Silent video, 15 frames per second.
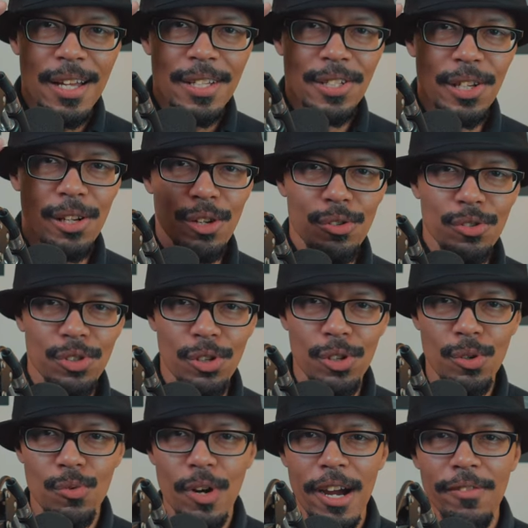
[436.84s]
Salute to
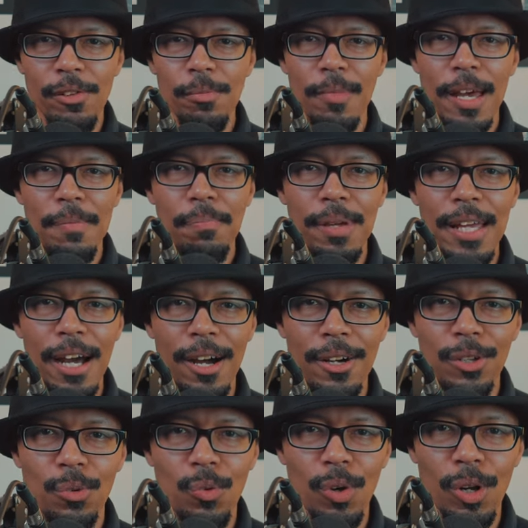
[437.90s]
you wherever you may be out
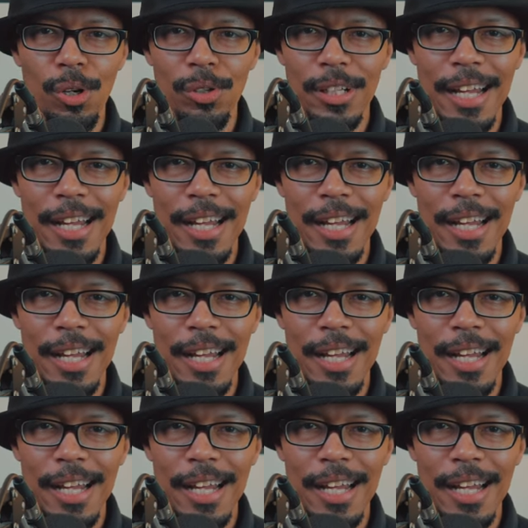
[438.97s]
in the world.